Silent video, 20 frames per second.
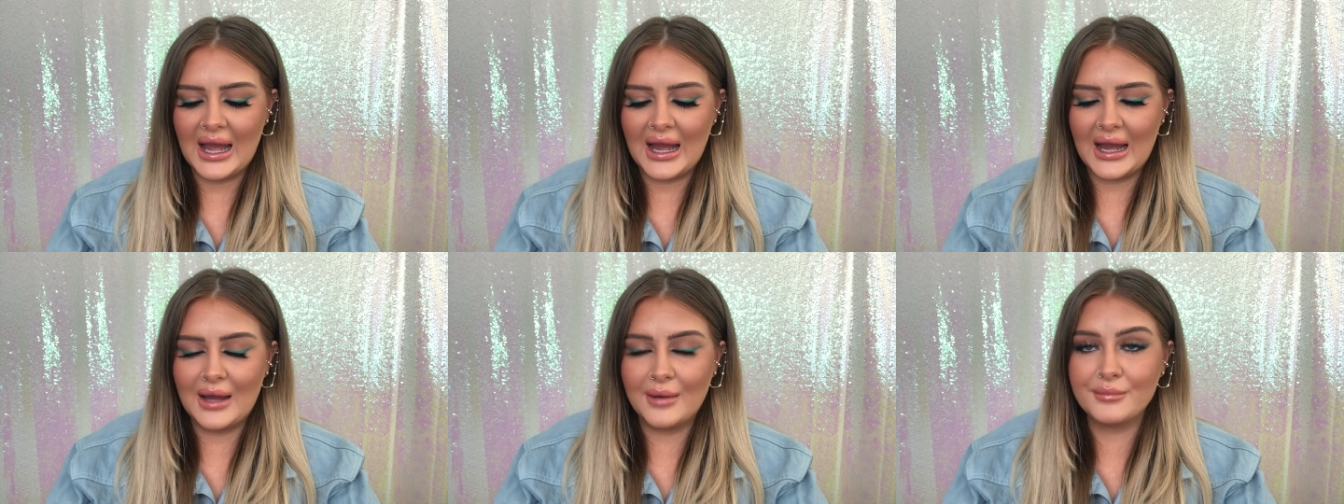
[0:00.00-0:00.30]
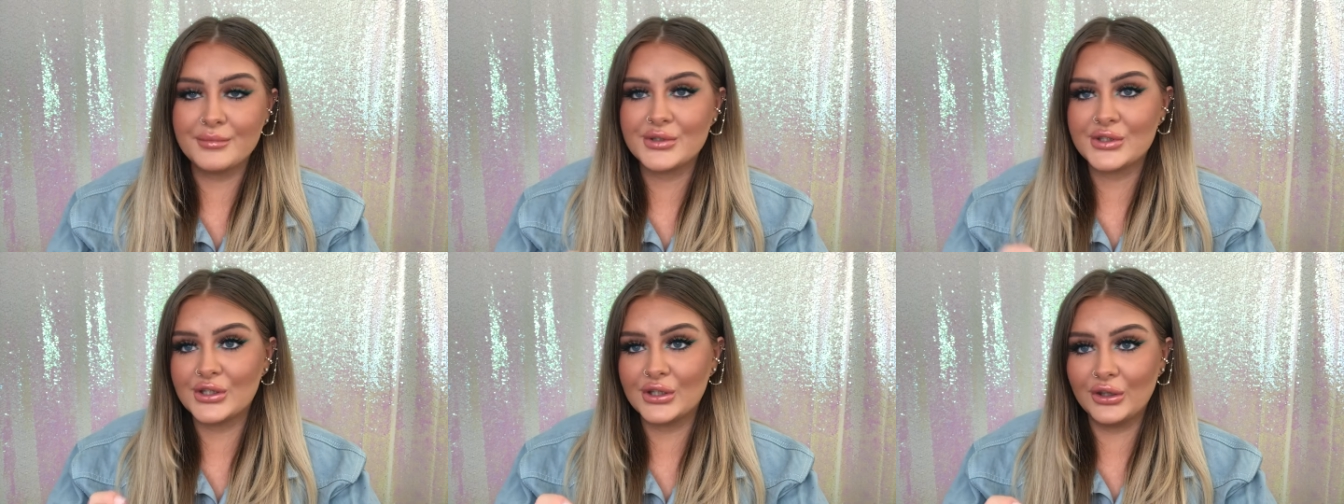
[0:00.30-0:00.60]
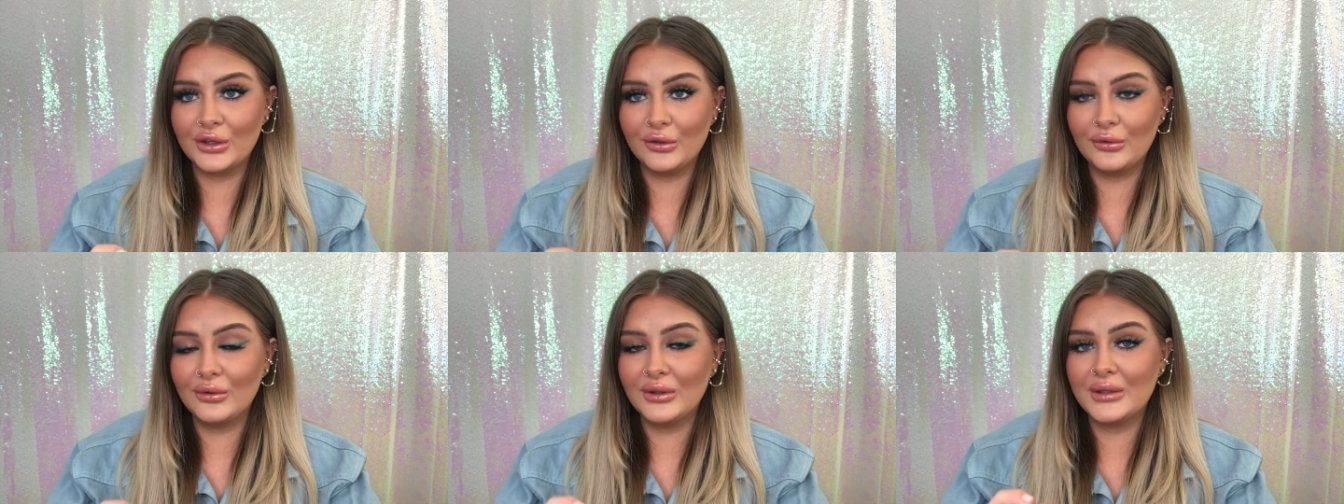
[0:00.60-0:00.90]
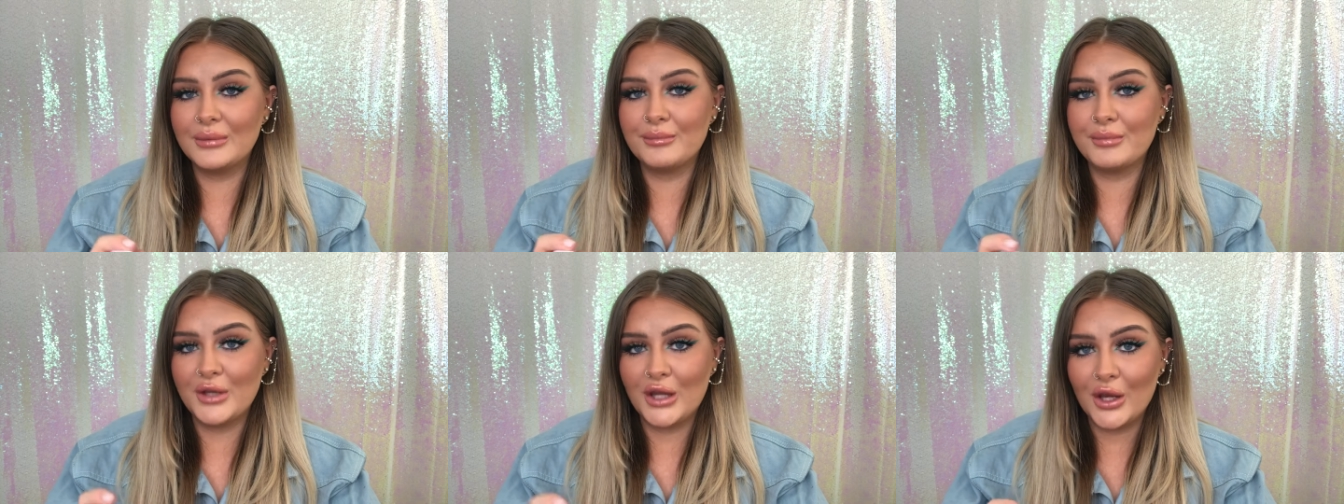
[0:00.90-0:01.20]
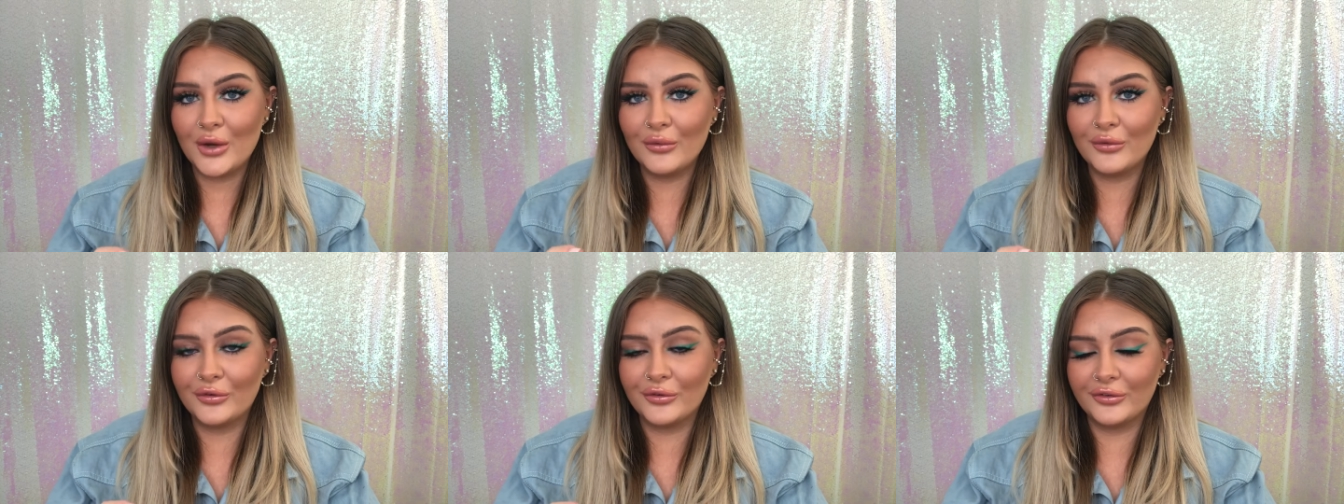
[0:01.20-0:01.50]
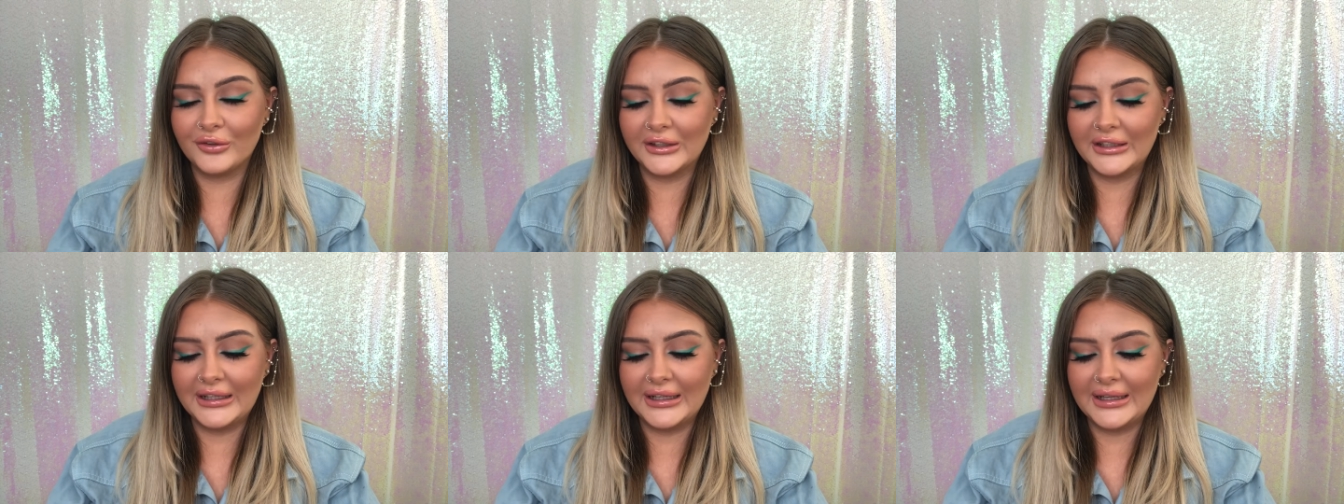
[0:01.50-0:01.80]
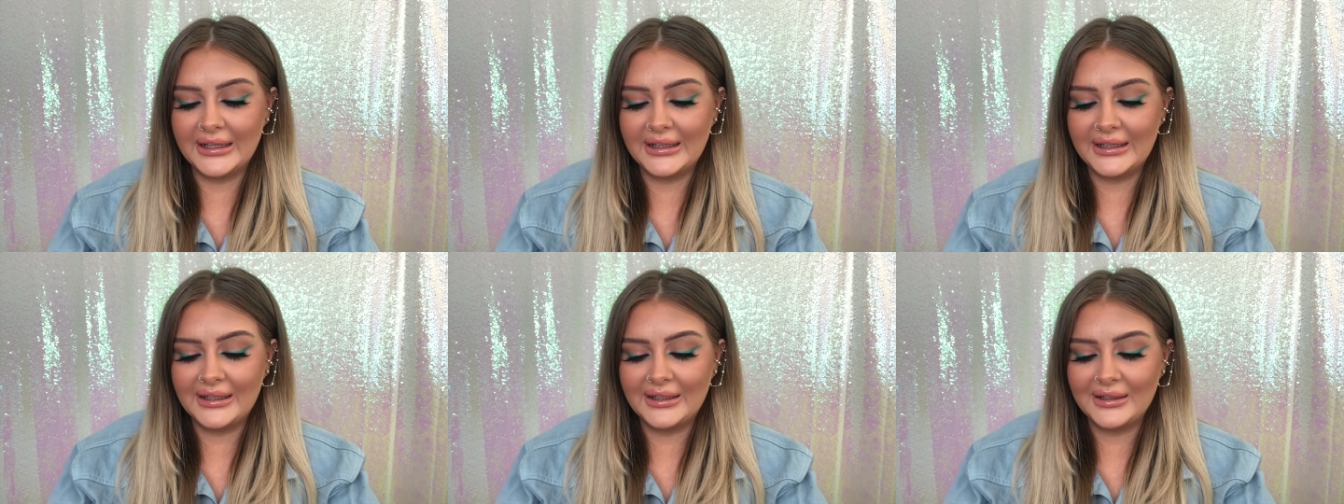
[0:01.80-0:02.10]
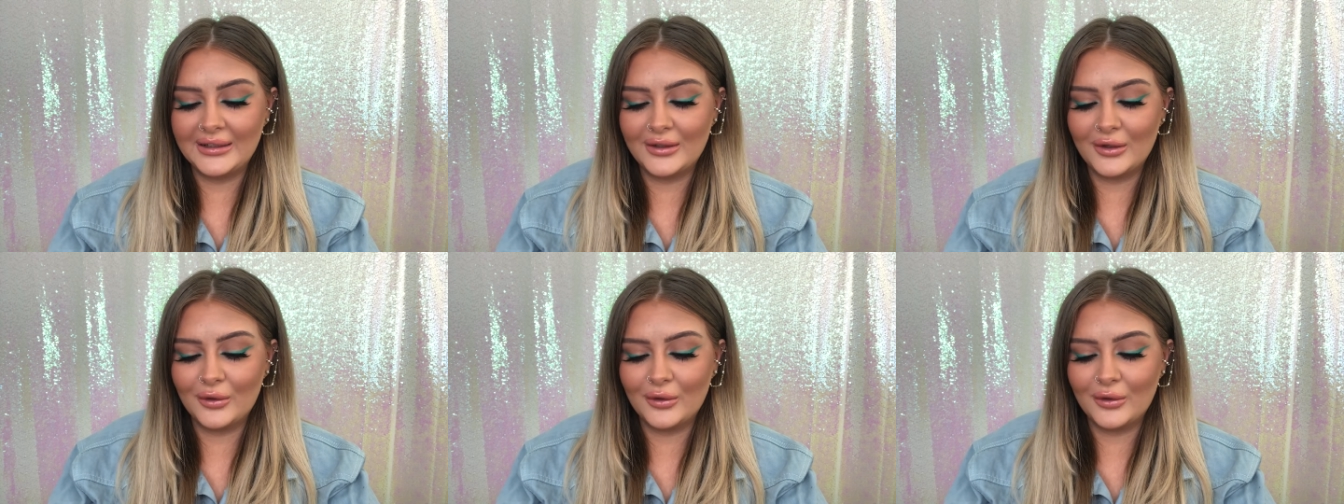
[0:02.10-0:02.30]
absolutely beautifully